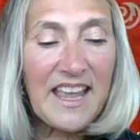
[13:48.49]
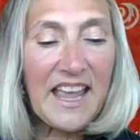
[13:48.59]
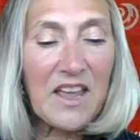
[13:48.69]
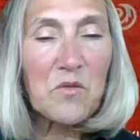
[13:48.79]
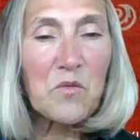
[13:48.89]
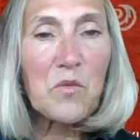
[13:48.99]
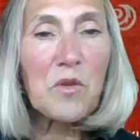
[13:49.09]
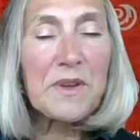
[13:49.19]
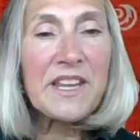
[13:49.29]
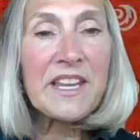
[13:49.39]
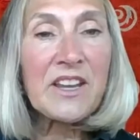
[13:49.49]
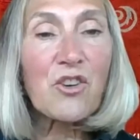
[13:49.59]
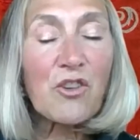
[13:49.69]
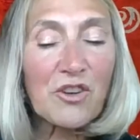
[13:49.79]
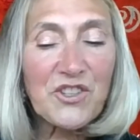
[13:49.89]
And we'll be
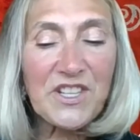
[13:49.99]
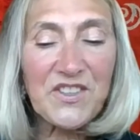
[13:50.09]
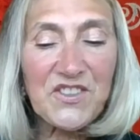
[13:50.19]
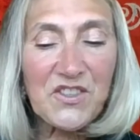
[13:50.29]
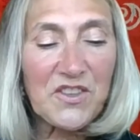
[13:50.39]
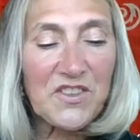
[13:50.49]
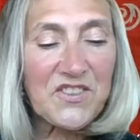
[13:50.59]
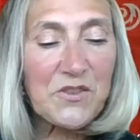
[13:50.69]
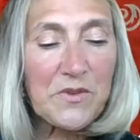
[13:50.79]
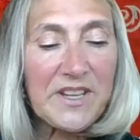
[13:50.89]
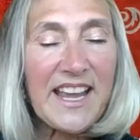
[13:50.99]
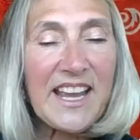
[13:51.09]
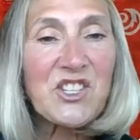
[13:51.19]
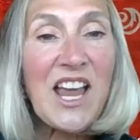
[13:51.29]
encouraging students to engage